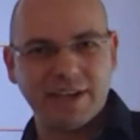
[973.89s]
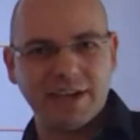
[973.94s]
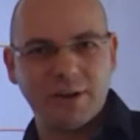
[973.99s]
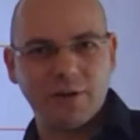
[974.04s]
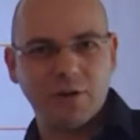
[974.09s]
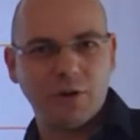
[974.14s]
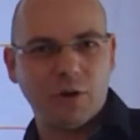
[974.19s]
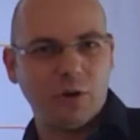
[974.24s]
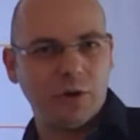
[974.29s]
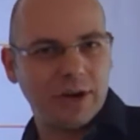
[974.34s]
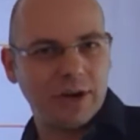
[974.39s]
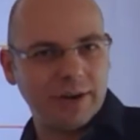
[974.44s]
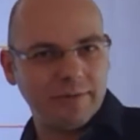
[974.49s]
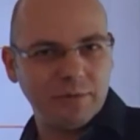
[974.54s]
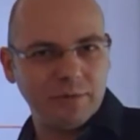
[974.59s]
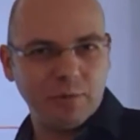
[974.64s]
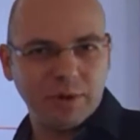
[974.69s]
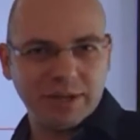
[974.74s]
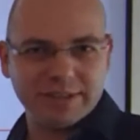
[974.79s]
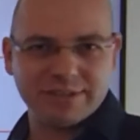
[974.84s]
clear or
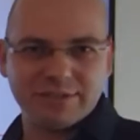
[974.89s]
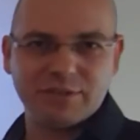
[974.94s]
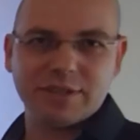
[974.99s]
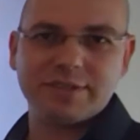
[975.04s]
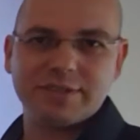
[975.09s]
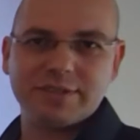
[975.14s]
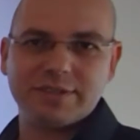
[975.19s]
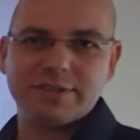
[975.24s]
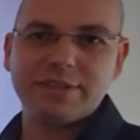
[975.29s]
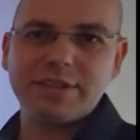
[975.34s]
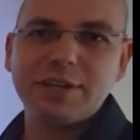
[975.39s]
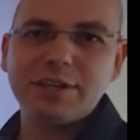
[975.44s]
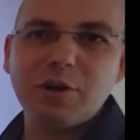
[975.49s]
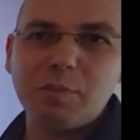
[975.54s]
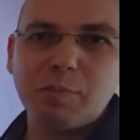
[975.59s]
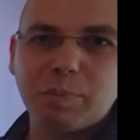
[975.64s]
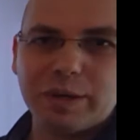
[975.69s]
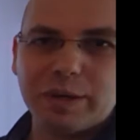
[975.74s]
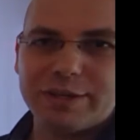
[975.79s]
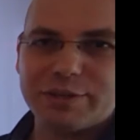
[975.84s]
everyone is just in
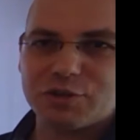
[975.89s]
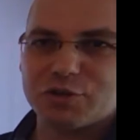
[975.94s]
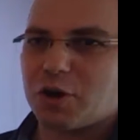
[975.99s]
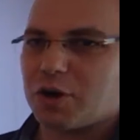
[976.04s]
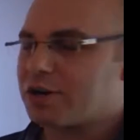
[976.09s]
complete